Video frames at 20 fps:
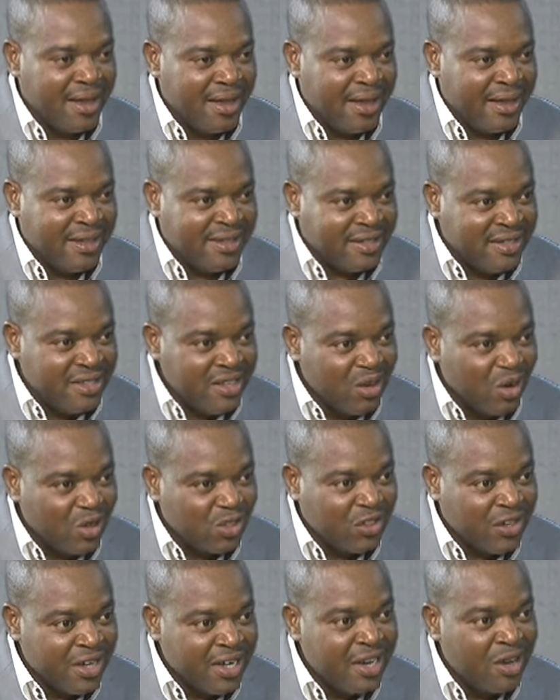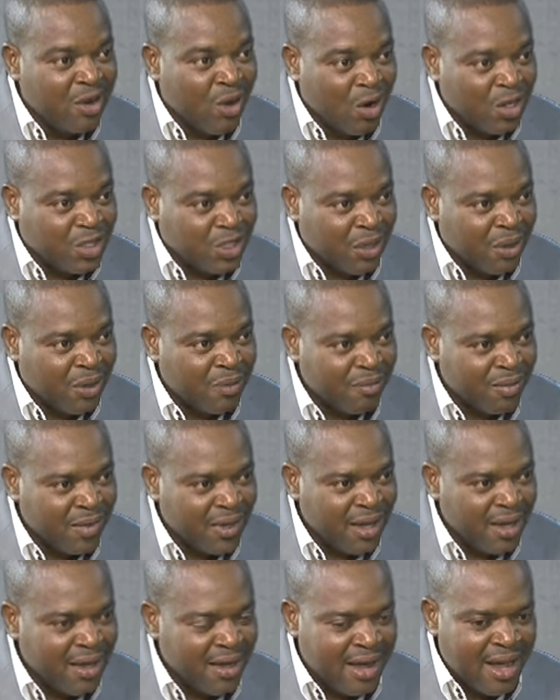a serious reading culture.
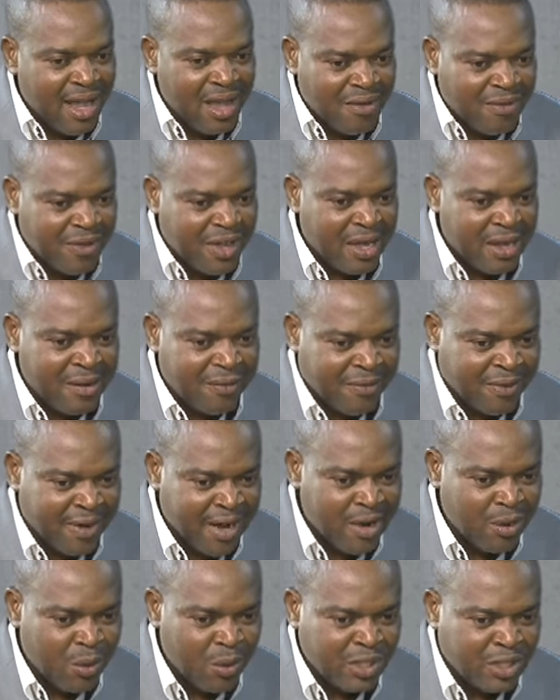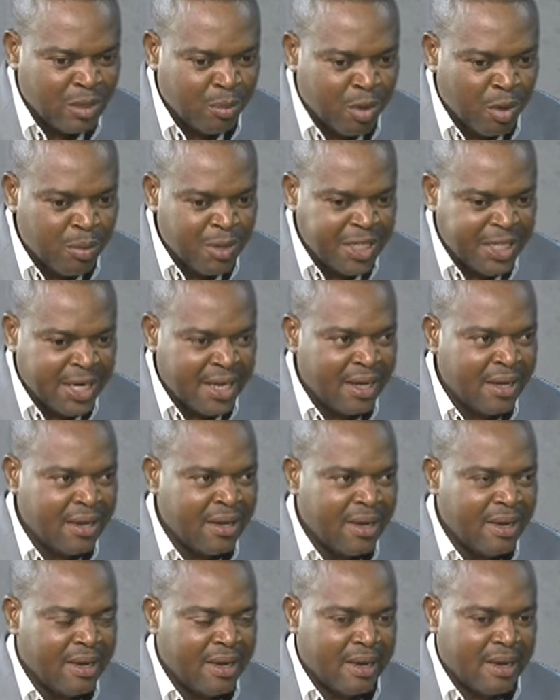I have a friend who is a publisher,
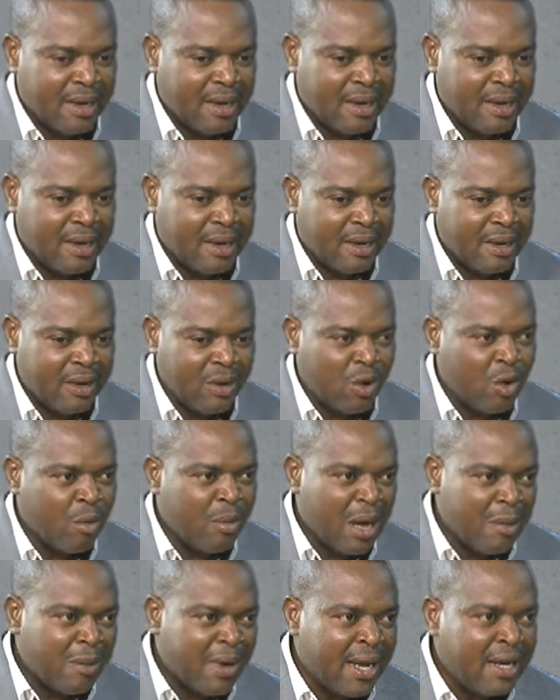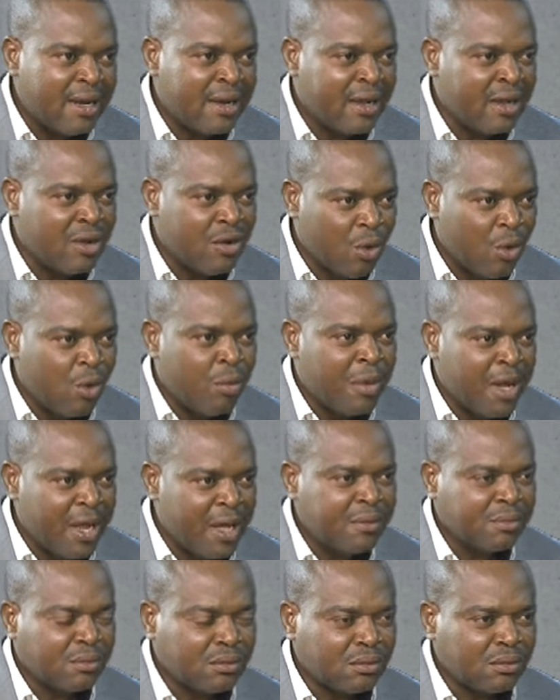uh, Yoruba man. He told me
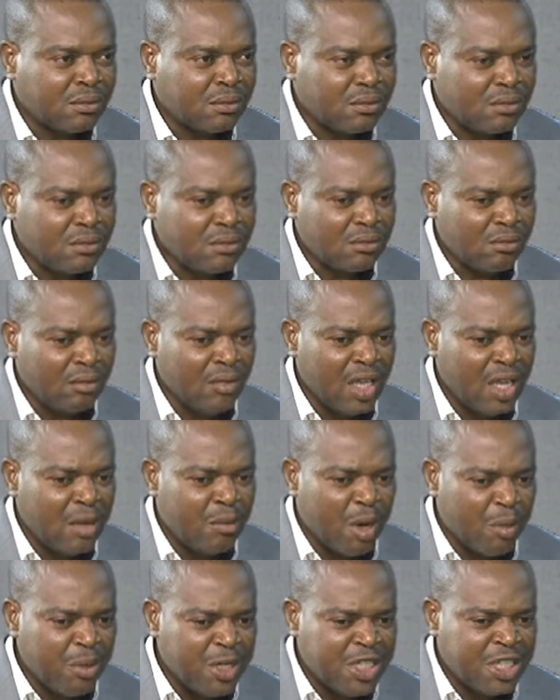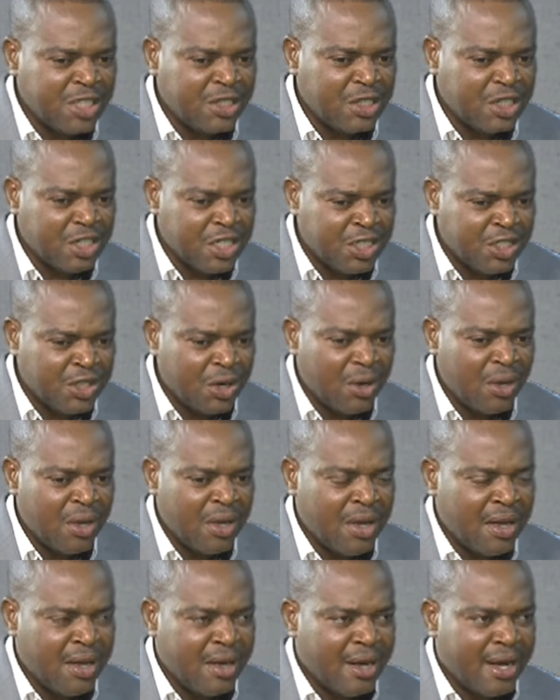he publishes literature
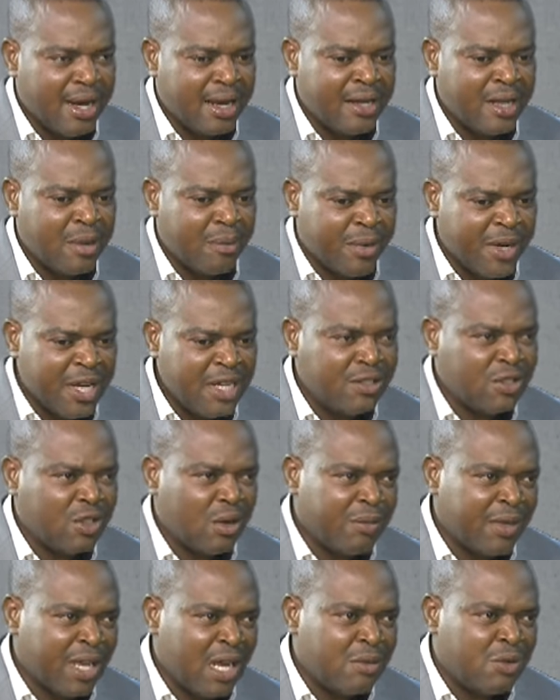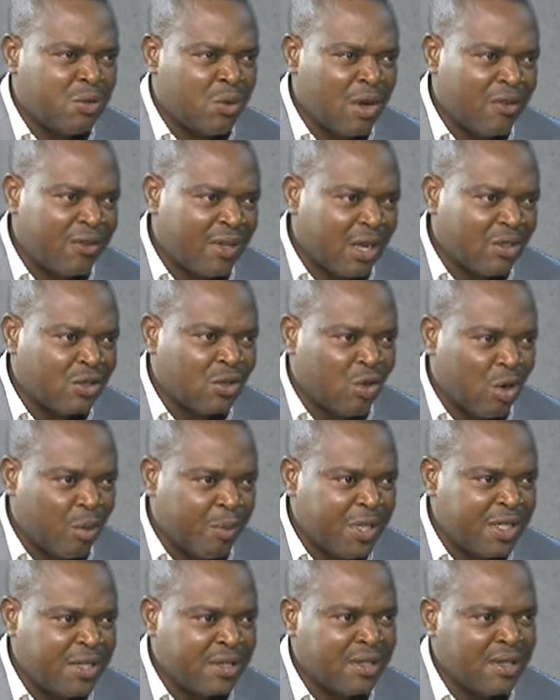and he prints sometimes 12,000
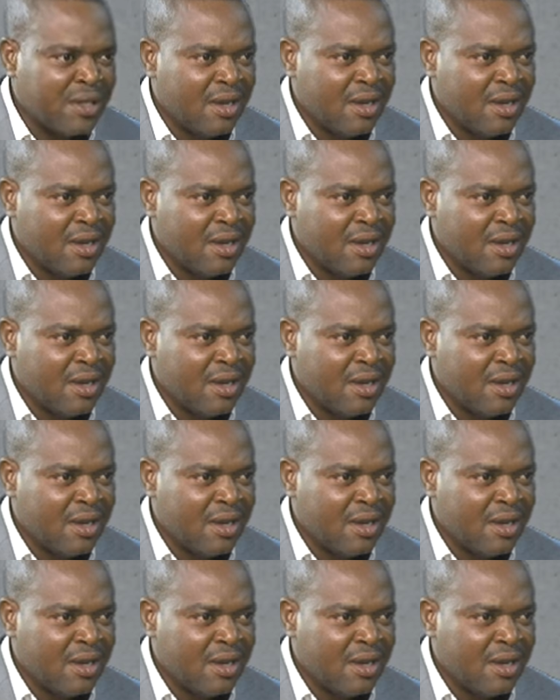copies